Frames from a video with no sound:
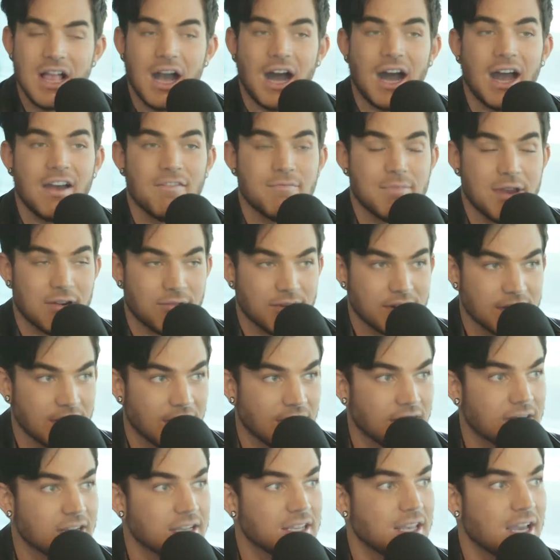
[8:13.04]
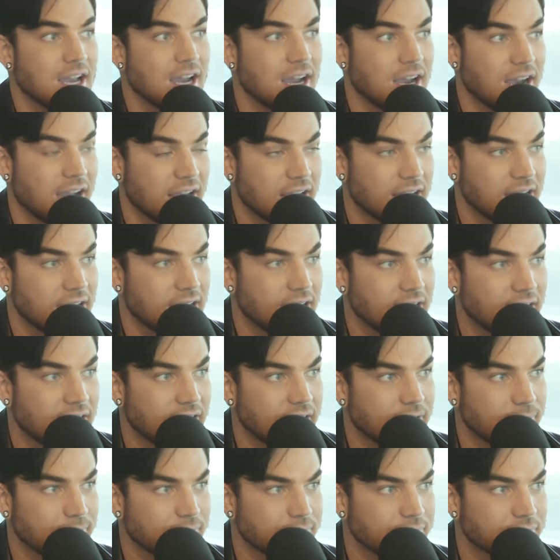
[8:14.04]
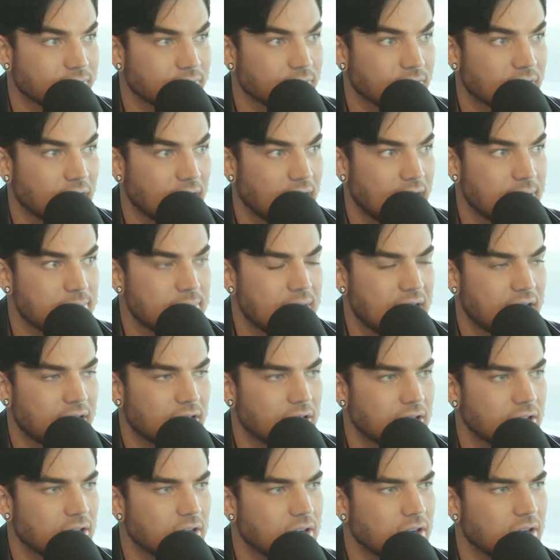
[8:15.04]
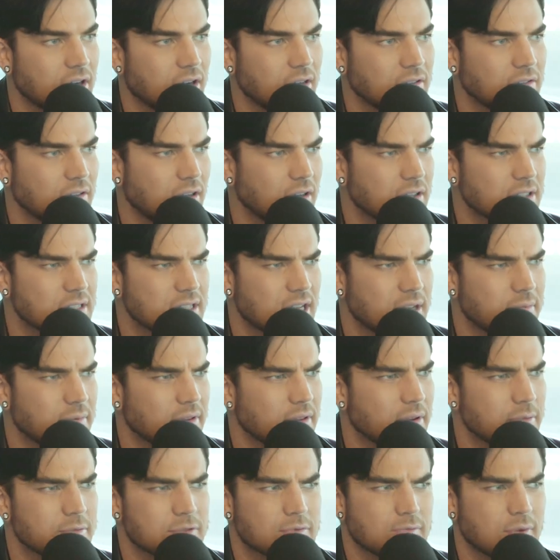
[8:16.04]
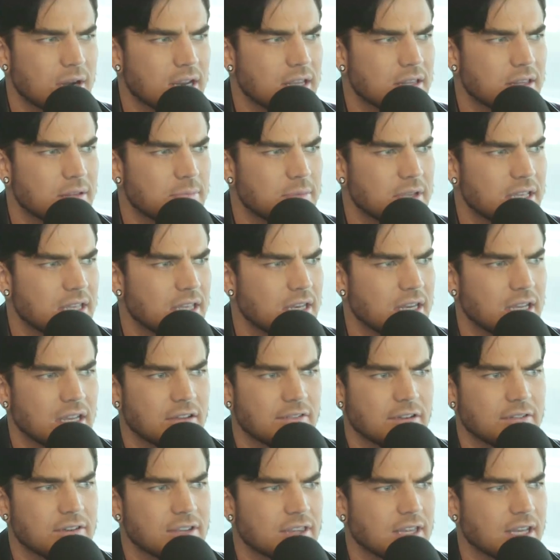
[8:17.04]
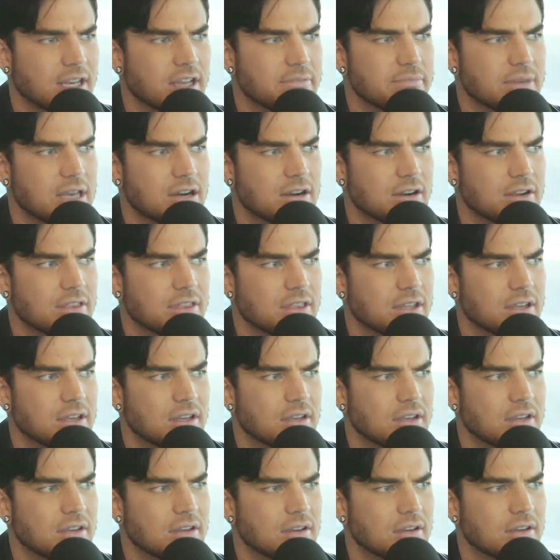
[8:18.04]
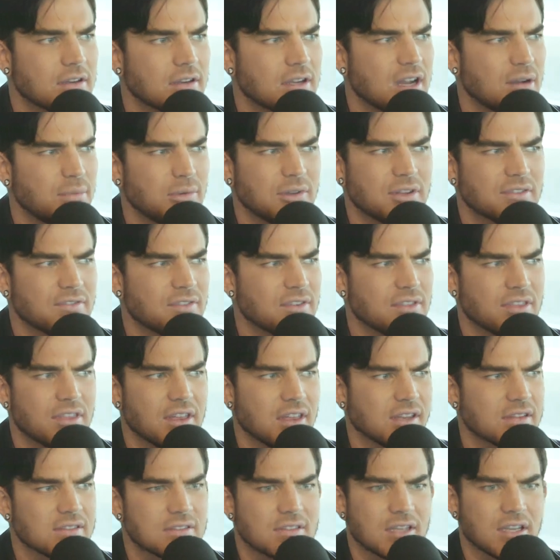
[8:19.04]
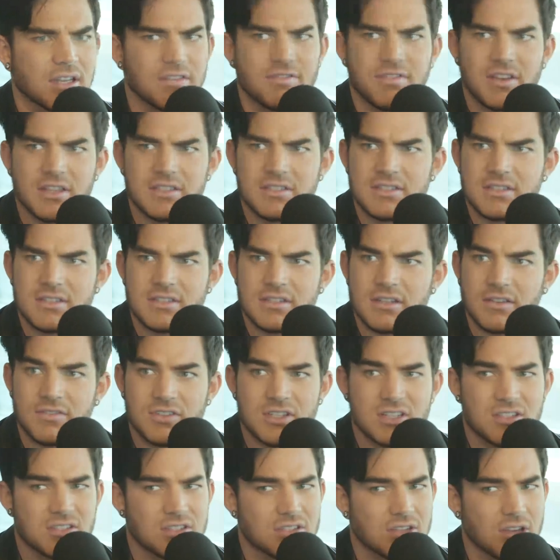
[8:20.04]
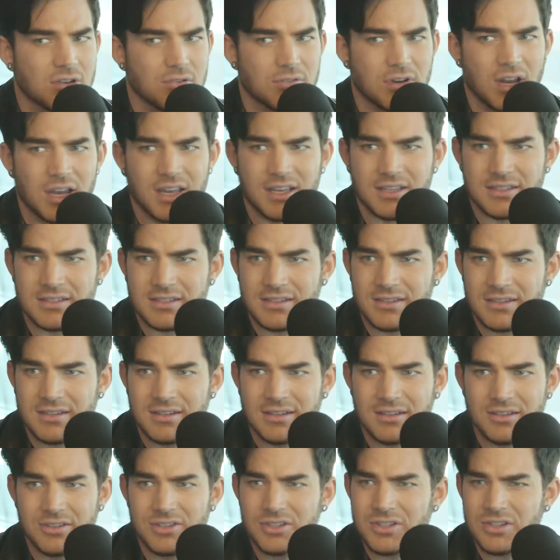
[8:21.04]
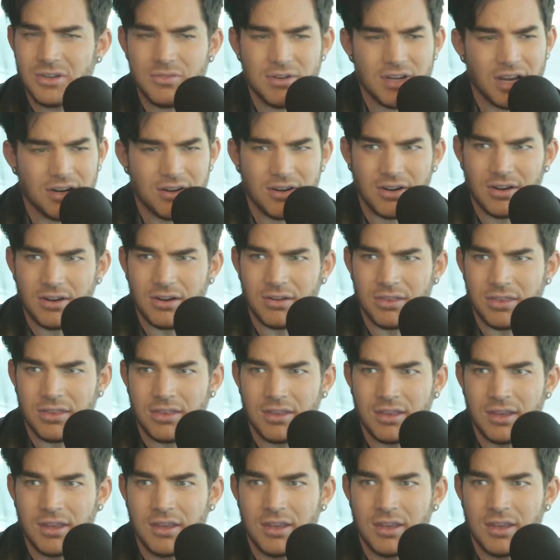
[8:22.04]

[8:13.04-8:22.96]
I've met Rihanna. Yeah, I met her a long time. It was right at the beginning of everything. I met her at a couple different things, like events and stuff. She's so nice. She's so down to earth.